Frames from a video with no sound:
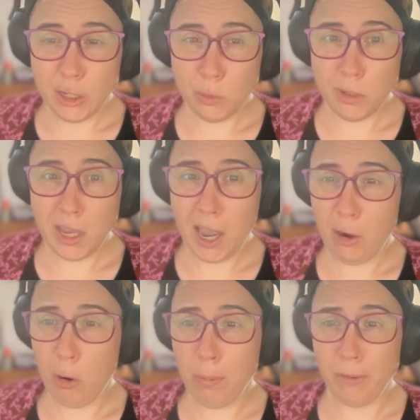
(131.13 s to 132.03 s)
into
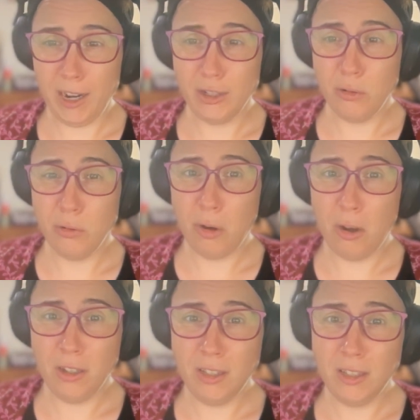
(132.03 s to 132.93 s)
account operational
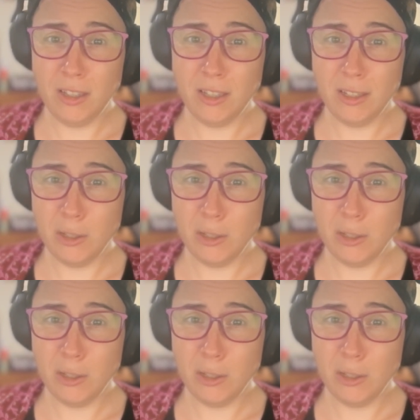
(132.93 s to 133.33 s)
costs.